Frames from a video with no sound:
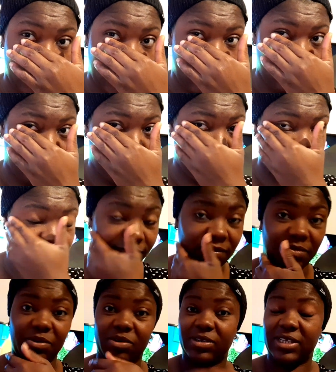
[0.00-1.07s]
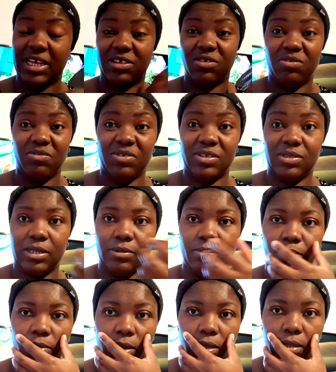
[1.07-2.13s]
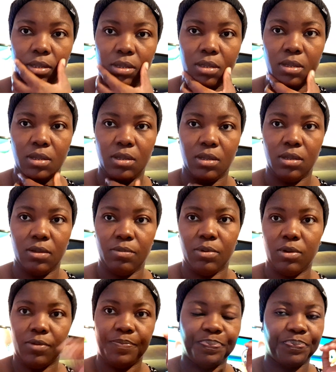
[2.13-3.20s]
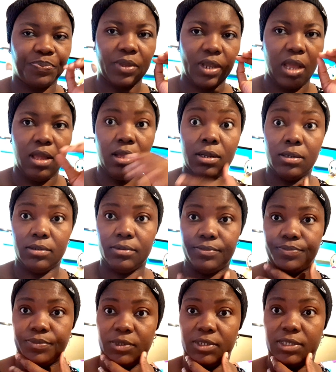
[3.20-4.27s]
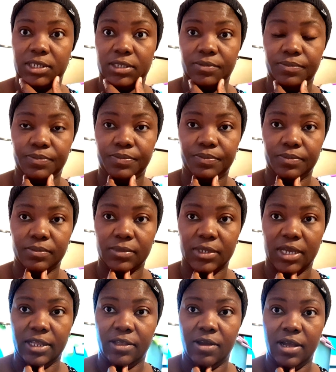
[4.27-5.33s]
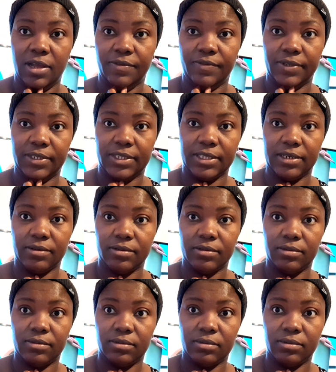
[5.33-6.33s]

I always have it because I don't always sleep well. But you see, I don't have it now.